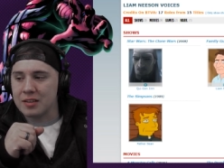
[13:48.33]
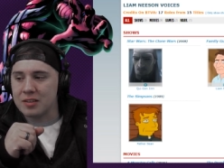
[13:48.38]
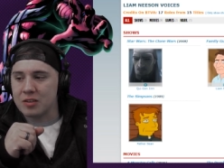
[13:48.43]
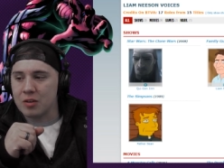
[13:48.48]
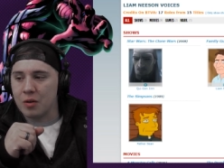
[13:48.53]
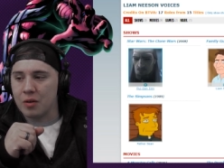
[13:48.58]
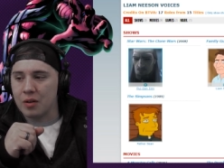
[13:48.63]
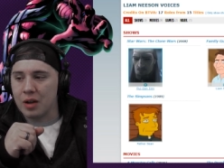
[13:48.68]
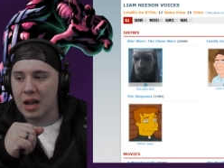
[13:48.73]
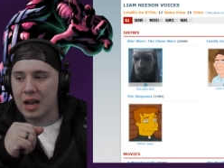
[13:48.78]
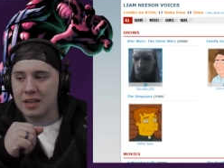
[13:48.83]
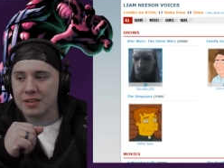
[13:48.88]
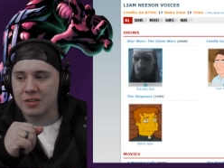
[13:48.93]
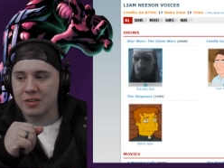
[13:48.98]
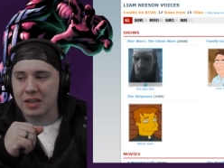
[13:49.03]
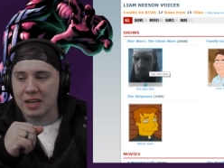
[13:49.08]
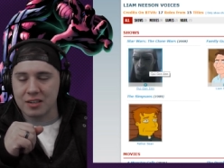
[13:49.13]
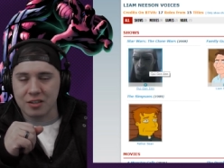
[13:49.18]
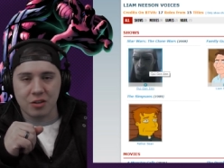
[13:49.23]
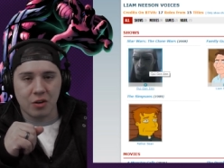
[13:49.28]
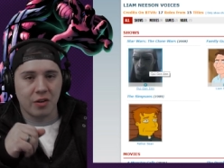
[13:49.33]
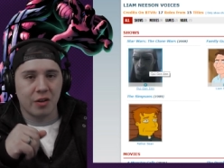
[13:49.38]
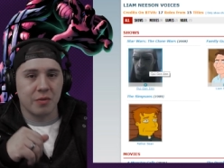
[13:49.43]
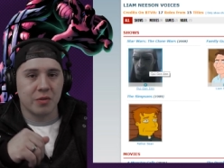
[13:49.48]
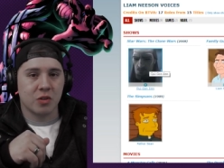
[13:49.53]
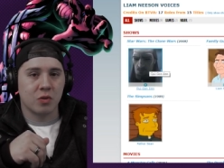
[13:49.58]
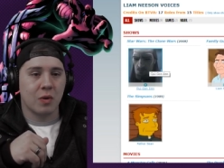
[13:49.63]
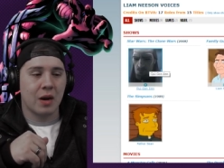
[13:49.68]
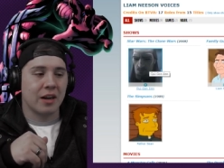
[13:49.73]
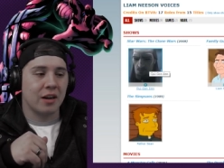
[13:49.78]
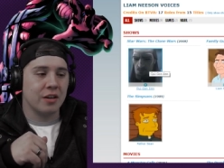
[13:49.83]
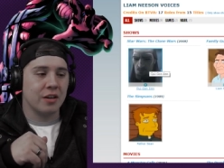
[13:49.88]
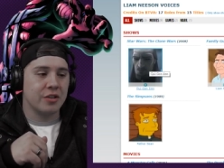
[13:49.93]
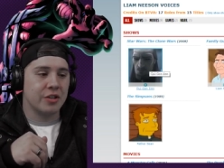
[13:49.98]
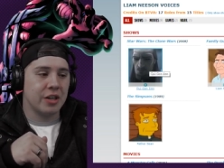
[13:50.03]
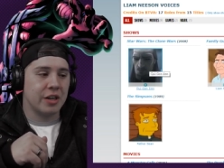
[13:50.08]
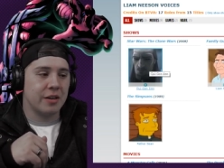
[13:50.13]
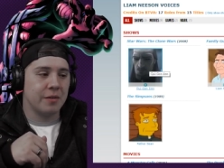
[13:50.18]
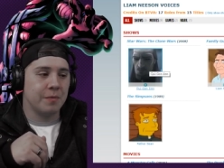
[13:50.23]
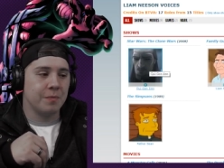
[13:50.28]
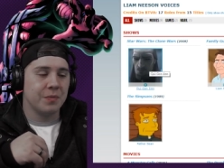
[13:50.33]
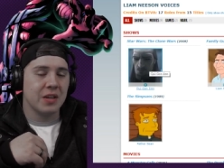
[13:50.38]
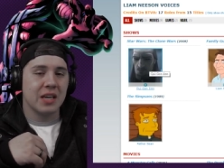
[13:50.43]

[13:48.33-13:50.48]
So as you guys know, he was Qui Gon Jinn